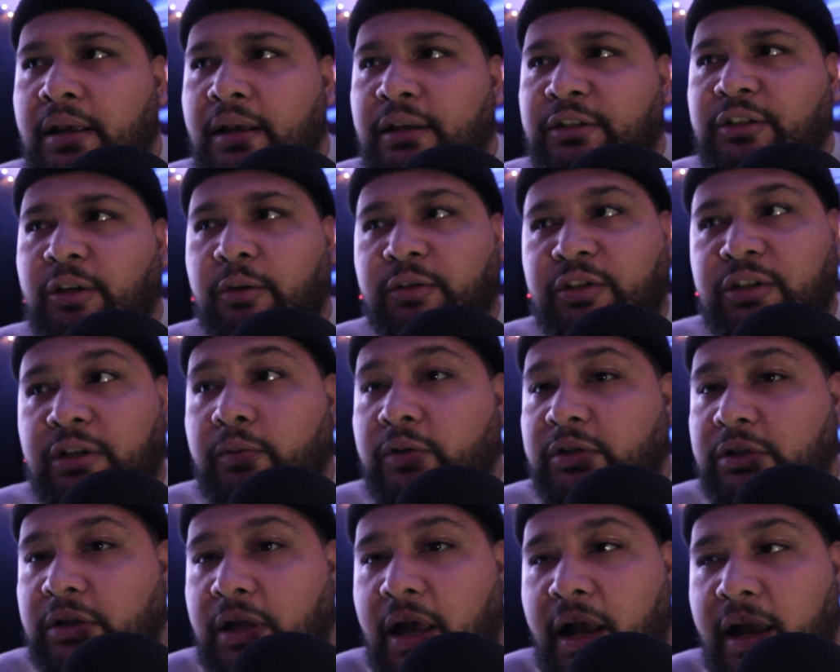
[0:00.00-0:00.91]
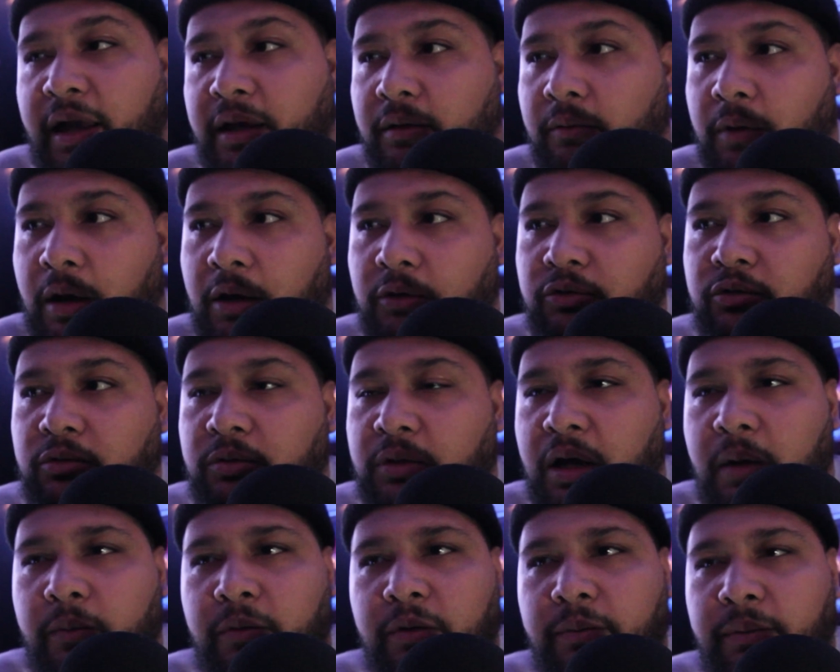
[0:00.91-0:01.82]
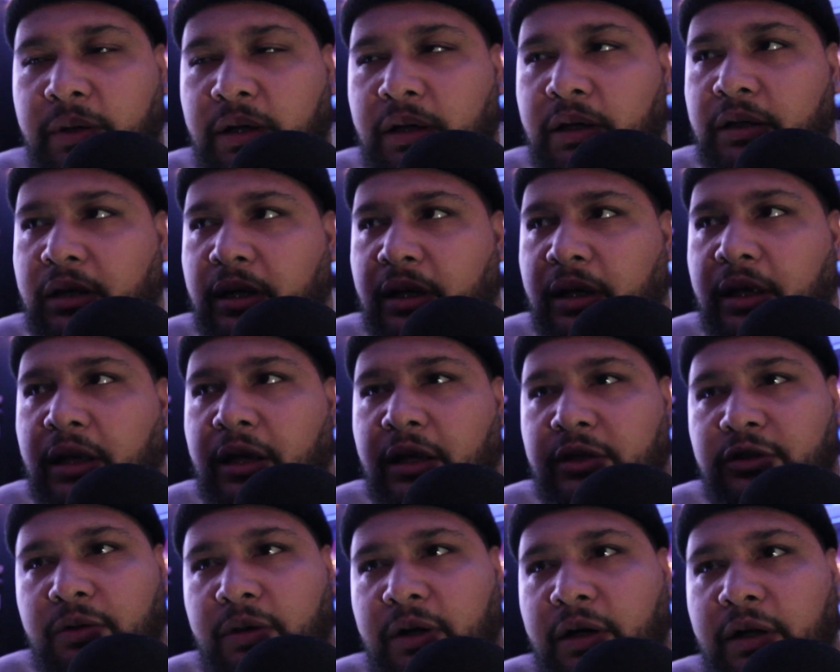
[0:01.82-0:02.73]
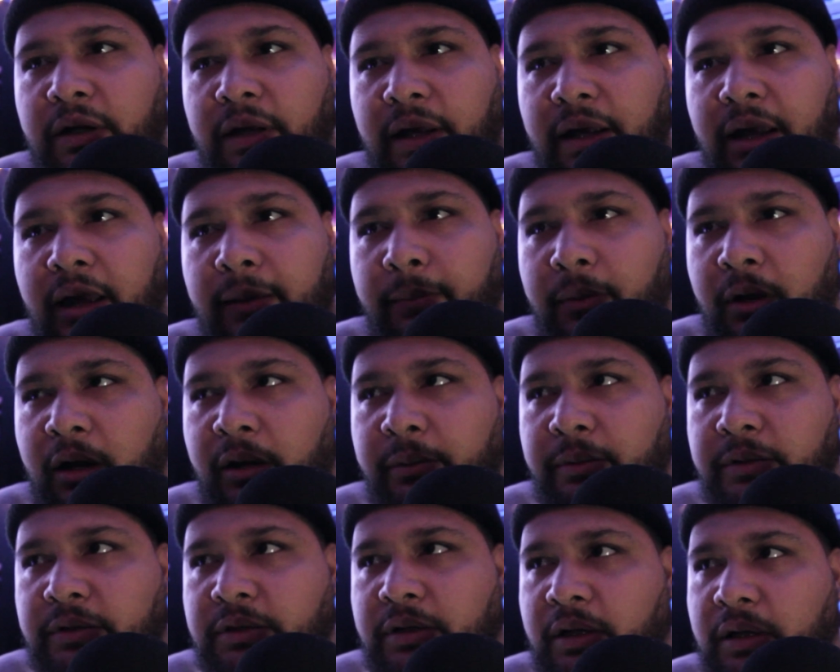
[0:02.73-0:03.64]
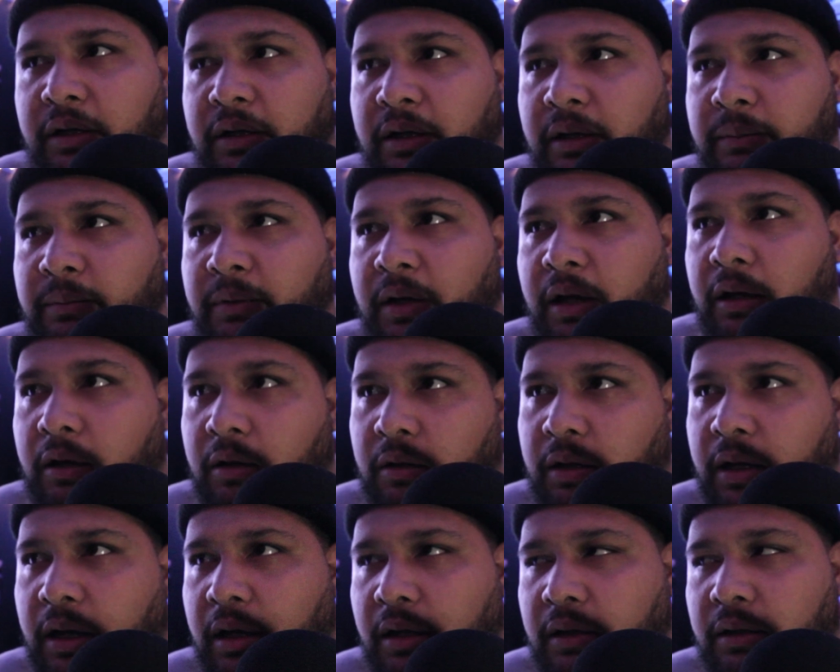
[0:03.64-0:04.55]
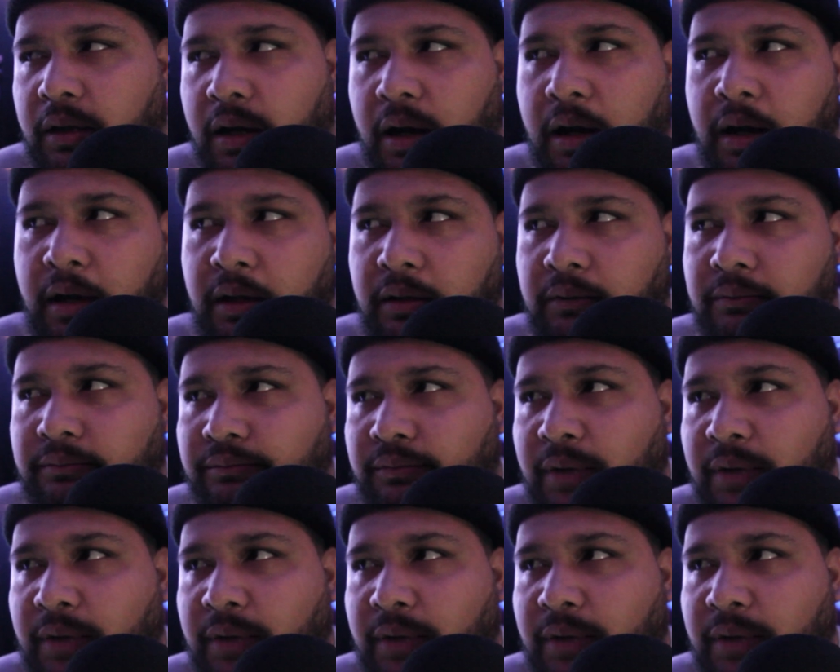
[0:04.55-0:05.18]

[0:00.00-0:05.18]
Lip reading: So she was like, why don't you come with me and they can cut your hair? They got barbers there. And I'm like, okay, all right.